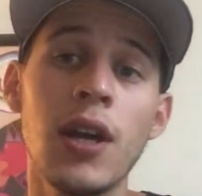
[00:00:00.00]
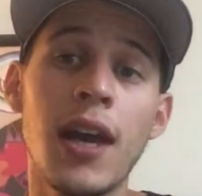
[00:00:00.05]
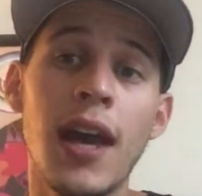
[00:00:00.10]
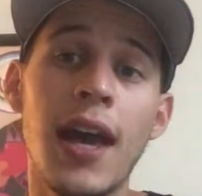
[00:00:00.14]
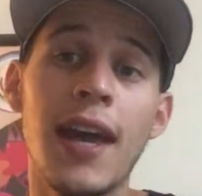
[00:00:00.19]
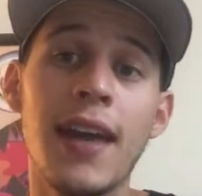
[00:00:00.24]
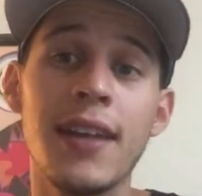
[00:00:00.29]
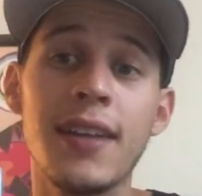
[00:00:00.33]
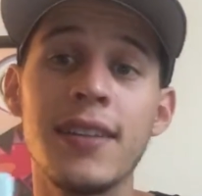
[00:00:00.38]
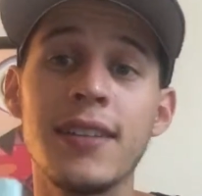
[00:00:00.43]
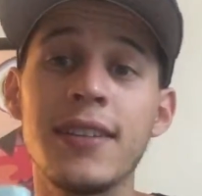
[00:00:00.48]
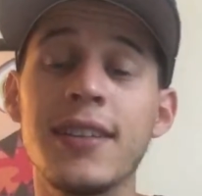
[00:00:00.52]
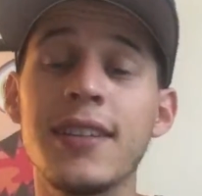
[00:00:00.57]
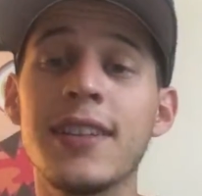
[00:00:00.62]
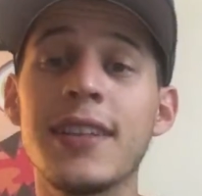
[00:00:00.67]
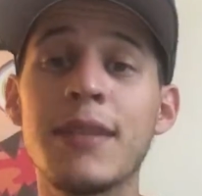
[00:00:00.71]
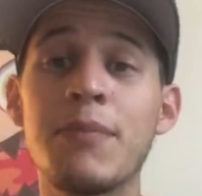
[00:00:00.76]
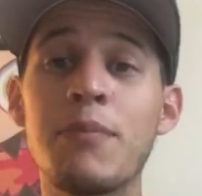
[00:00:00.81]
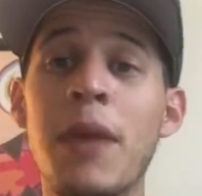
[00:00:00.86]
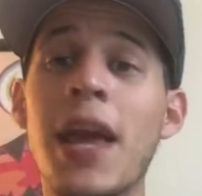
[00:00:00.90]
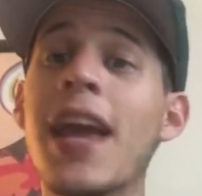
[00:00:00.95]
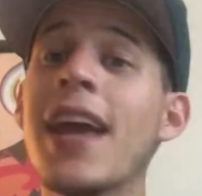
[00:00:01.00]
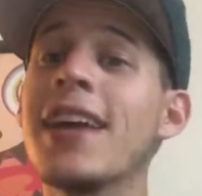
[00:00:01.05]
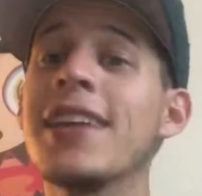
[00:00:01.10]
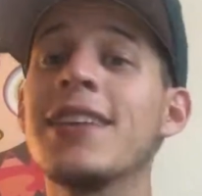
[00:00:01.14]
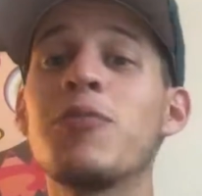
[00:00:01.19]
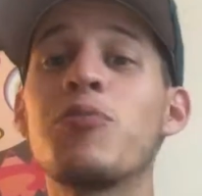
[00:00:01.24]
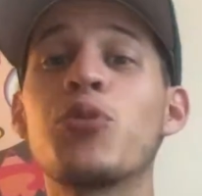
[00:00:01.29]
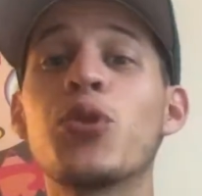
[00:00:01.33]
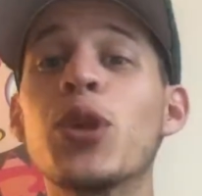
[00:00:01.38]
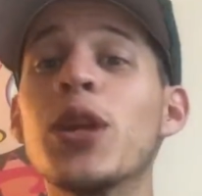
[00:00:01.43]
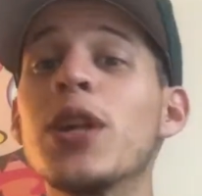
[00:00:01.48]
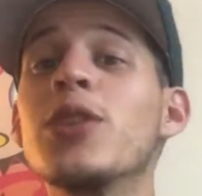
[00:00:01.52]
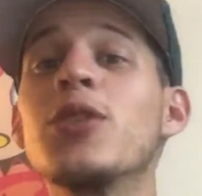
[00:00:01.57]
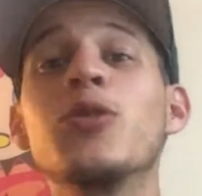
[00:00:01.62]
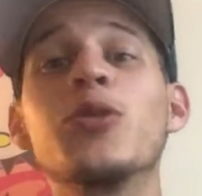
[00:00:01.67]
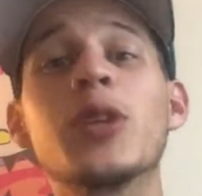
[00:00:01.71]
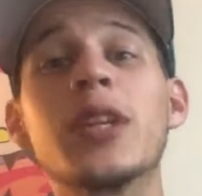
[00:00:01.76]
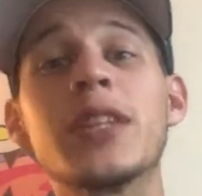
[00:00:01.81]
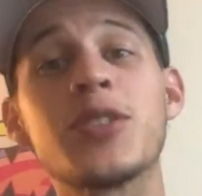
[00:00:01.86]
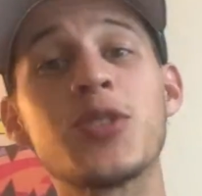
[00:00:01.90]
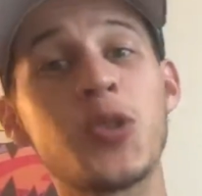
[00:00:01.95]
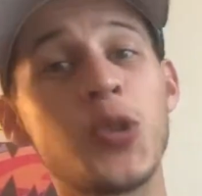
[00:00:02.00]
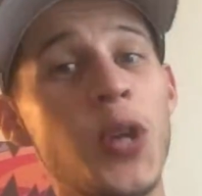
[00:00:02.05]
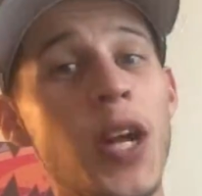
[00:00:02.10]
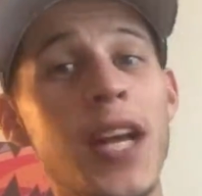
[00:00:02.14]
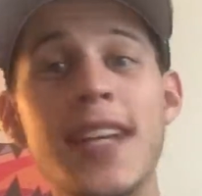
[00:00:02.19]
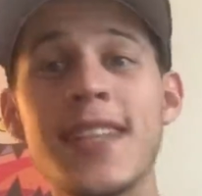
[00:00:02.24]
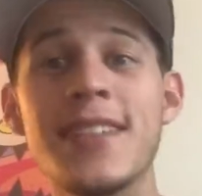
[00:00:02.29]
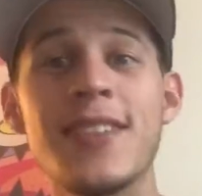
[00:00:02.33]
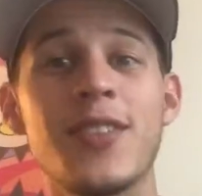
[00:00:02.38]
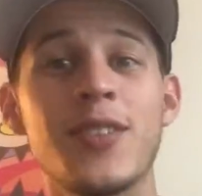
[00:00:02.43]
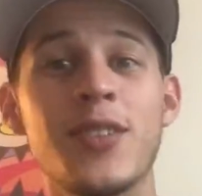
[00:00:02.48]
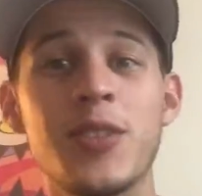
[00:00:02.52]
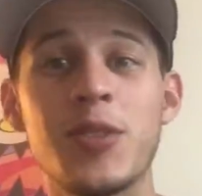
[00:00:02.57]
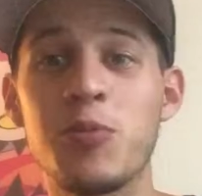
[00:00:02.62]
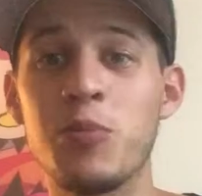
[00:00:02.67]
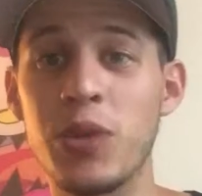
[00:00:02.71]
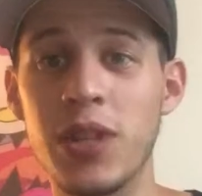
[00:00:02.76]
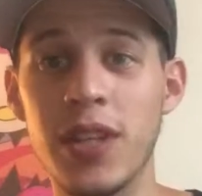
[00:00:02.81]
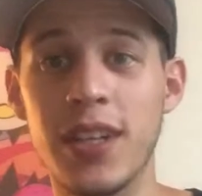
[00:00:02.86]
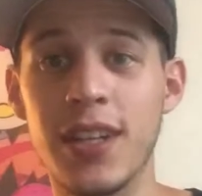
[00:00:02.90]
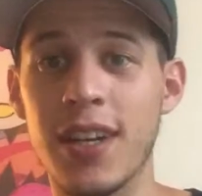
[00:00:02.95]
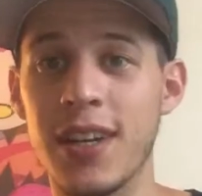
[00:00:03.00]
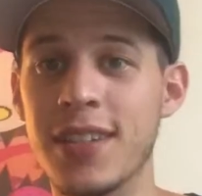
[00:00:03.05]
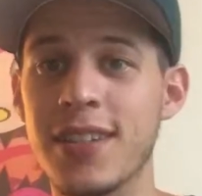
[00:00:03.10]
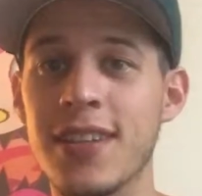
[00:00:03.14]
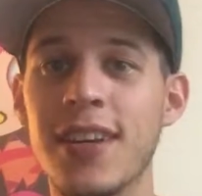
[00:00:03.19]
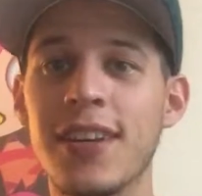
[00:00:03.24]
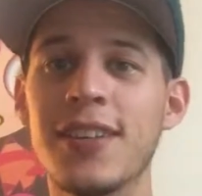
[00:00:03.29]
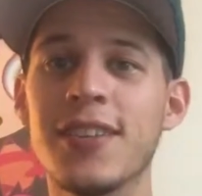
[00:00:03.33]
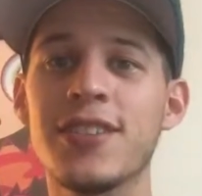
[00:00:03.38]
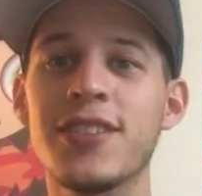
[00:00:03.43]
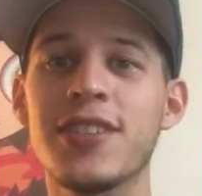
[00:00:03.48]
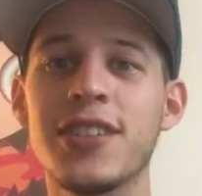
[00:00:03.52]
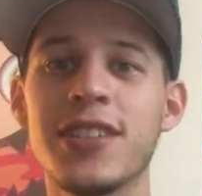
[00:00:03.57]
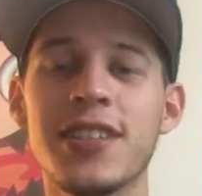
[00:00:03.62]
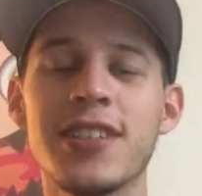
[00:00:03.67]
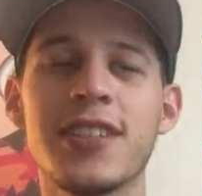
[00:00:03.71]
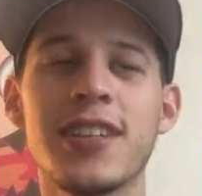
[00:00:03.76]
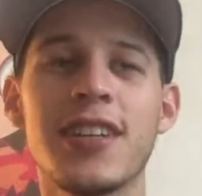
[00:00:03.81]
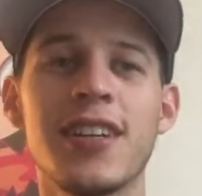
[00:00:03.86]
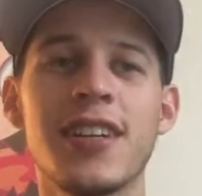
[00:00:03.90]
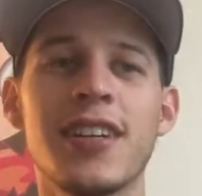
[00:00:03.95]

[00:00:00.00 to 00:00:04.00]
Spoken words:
And man, the prelude gets crazy on this book. I tell you, she